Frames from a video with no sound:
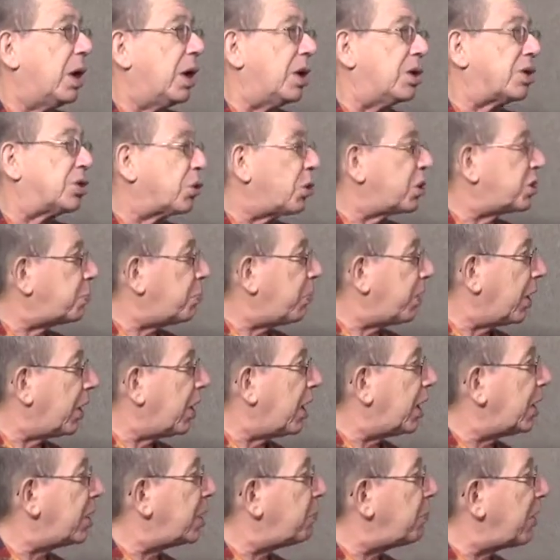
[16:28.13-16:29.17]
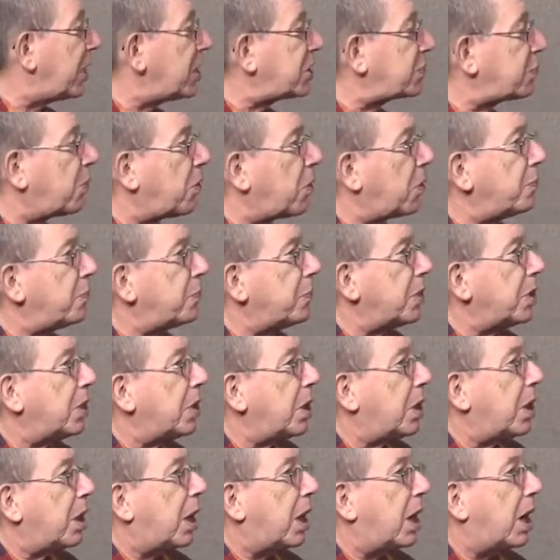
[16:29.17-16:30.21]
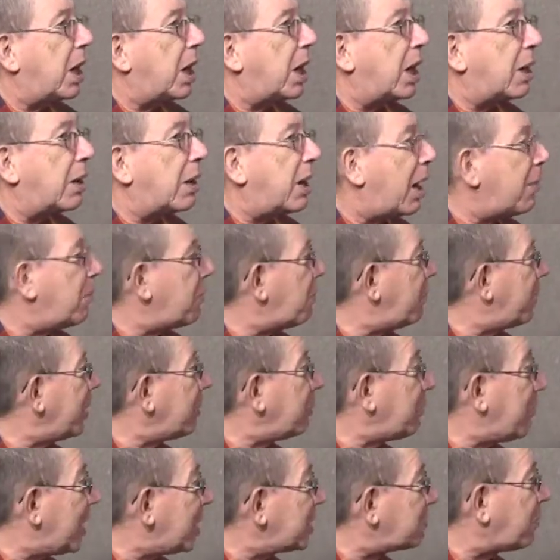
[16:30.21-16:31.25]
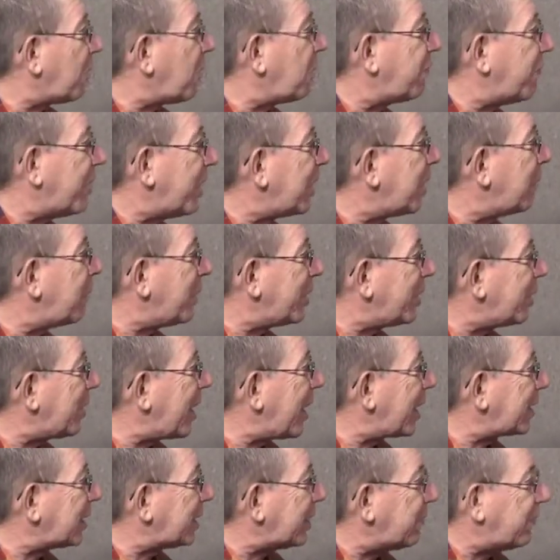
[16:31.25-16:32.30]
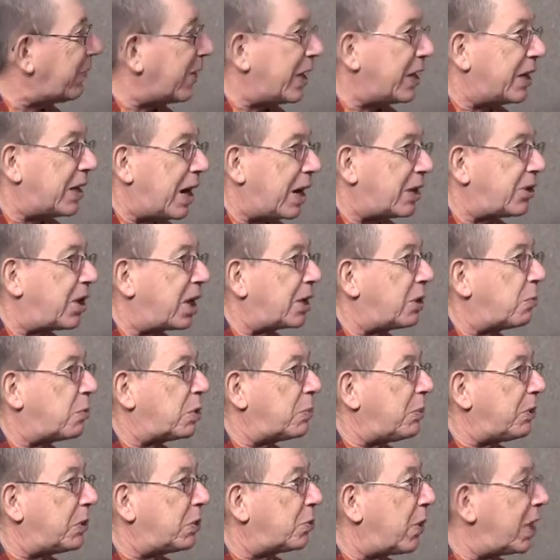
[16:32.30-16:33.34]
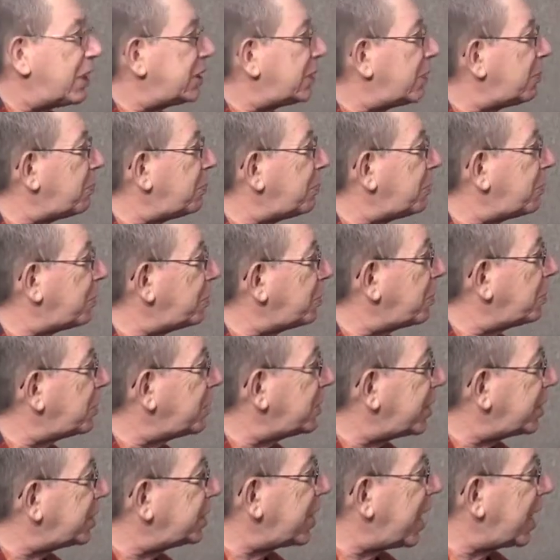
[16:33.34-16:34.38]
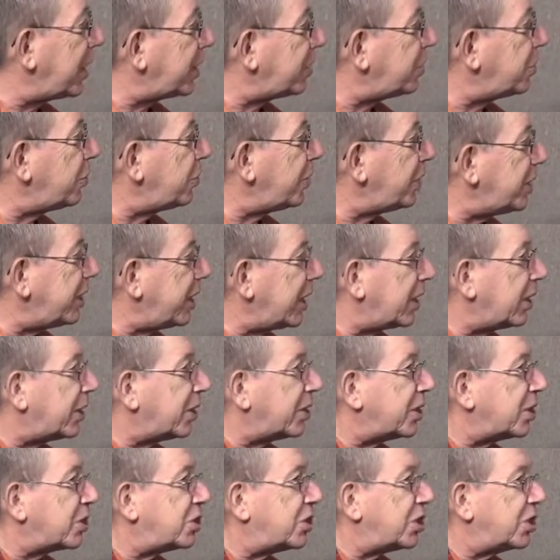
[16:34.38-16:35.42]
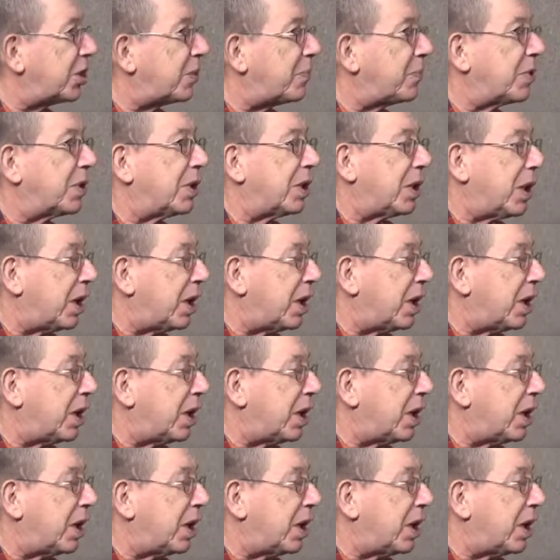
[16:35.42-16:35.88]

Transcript: And so it's barehanded baseball. I'm a big baseball fan, a big Eckley fan, and I thought it would be great to tie the two together this year.